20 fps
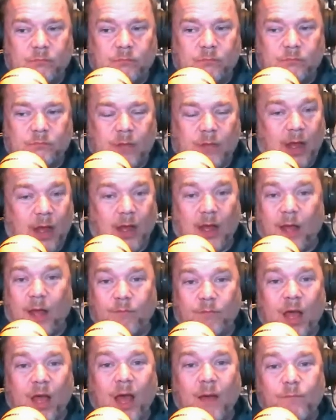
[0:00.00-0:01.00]

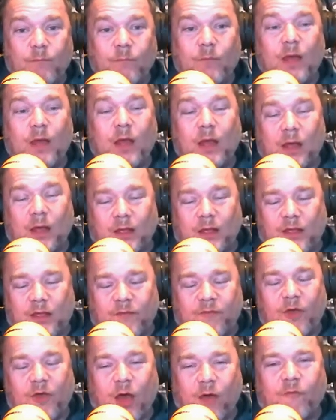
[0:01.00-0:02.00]
I'm
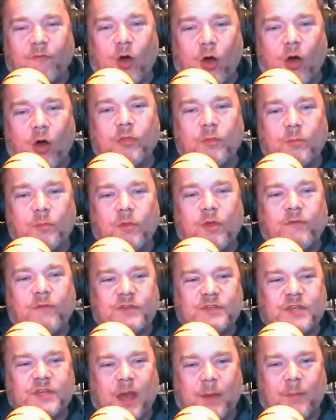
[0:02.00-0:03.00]
if of all the
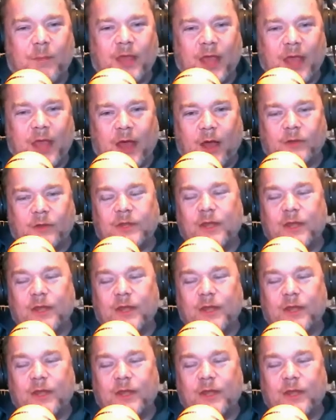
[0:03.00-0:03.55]
movies coming out,